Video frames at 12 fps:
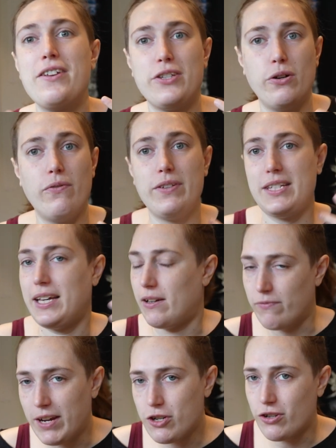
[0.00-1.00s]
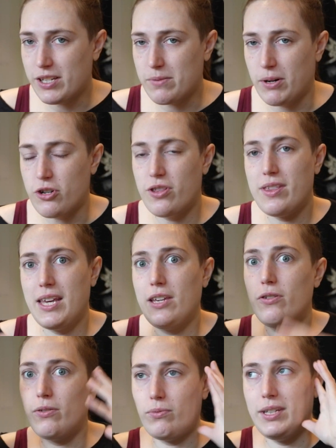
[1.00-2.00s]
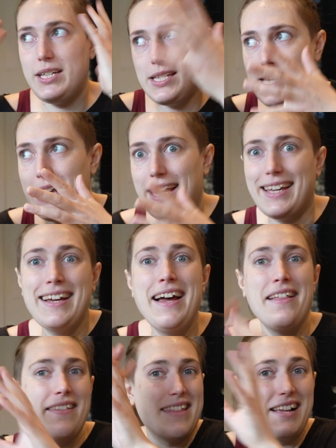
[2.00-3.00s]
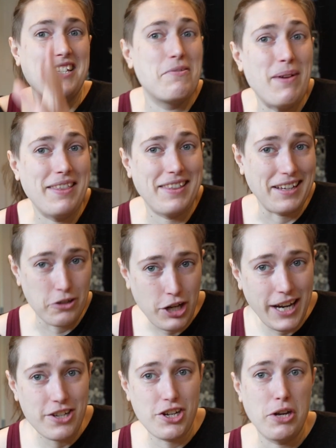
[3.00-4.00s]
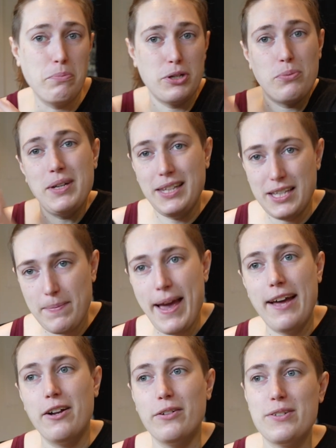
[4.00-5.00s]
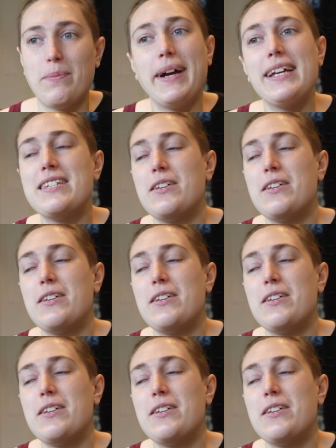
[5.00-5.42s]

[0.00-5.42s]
So if it's a facial expression thing, you can really see that that's the main thing changing between these panels, right?